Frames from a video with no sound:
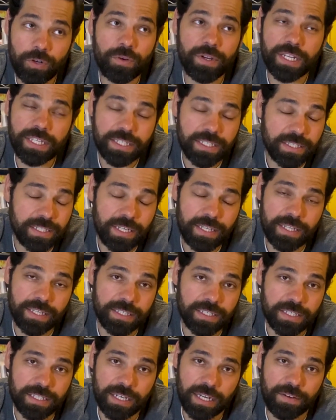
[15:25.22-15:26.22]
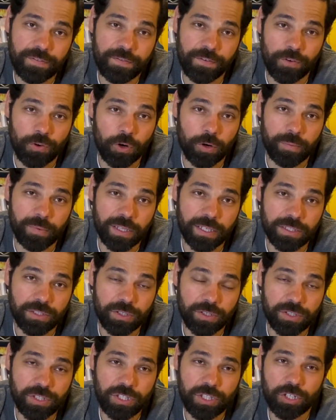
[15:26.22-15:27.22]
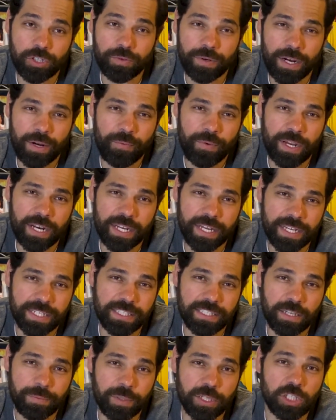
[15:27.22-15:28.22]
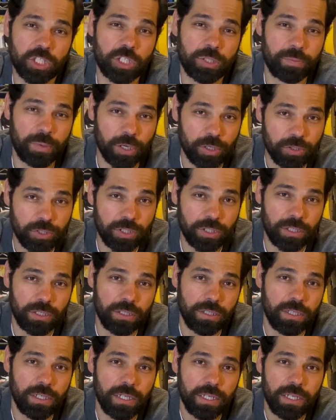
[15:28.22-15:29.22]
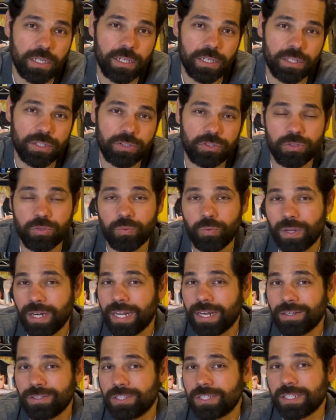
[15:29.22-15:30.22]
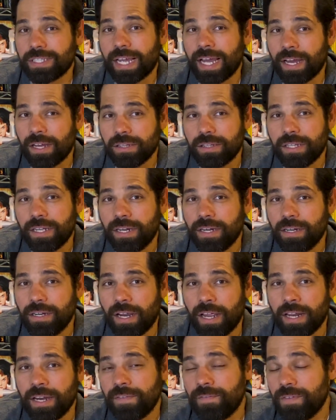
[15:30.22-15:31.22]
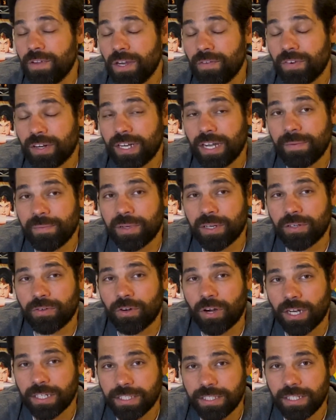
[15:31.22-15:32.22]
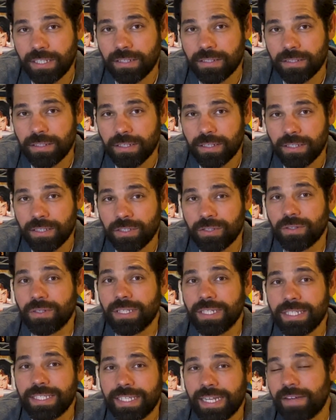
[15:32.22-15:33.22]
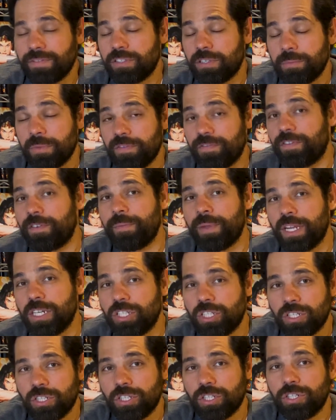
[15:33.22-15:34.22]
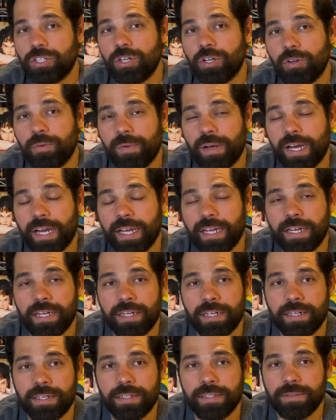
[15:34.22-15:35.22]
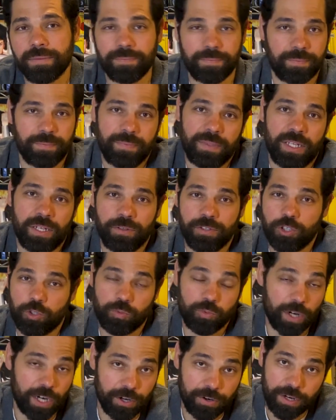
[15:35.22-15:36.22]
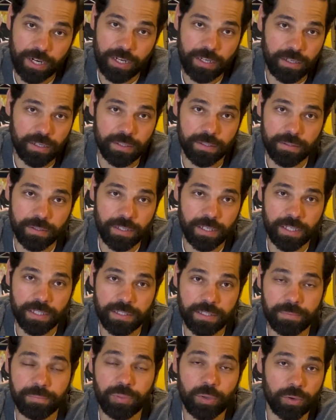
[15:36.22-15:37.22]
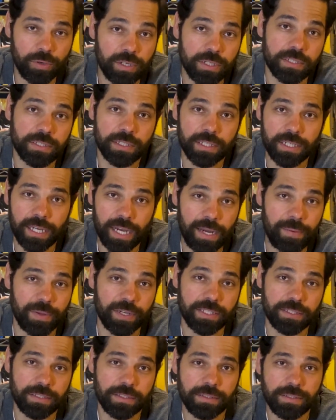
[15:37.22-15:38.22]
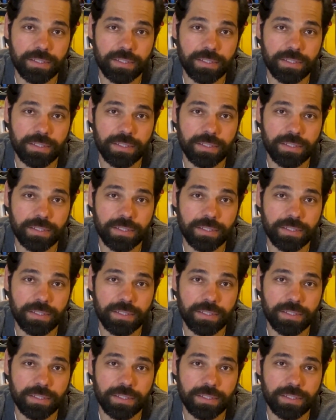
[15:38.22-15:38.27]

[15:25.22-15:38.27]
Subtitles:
don't get to see this stuff normally, so this is a great way to get some exposure to what else is out there, and if you ever come across it, you'll at least have some information to go by on, you know, its rarity and its importance in comics.